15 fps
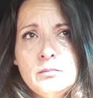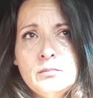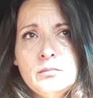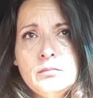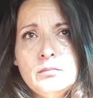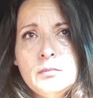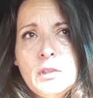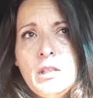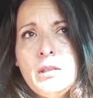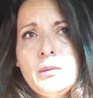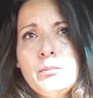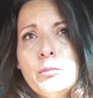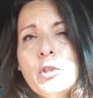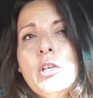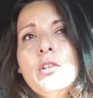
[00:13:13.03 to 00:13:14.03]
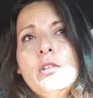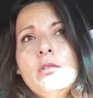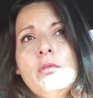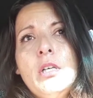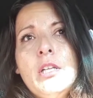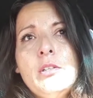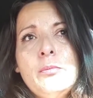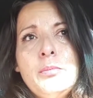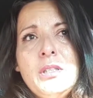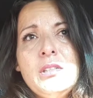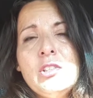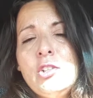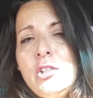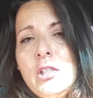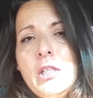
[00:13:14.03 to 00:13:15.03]
My brother'd rather beat the
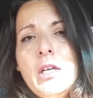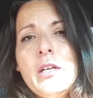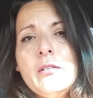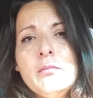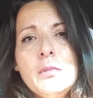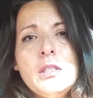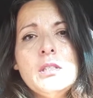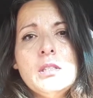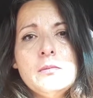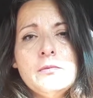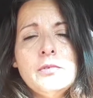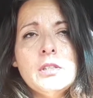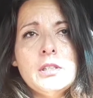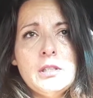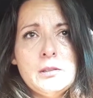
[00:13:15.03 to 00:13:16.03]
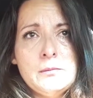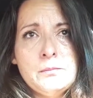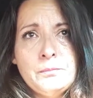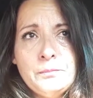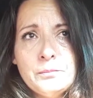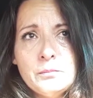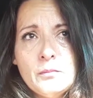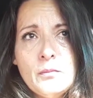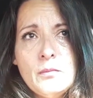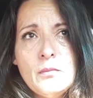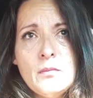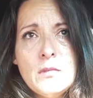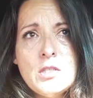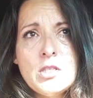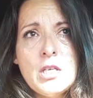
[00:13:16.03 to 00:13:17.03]
shit out of me than fucking
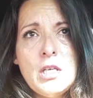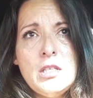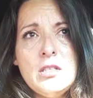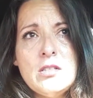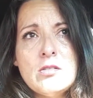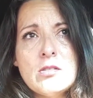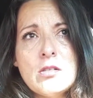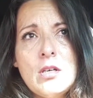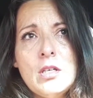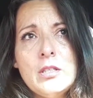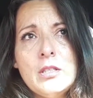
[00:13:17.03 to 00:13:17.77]
say he's sorry.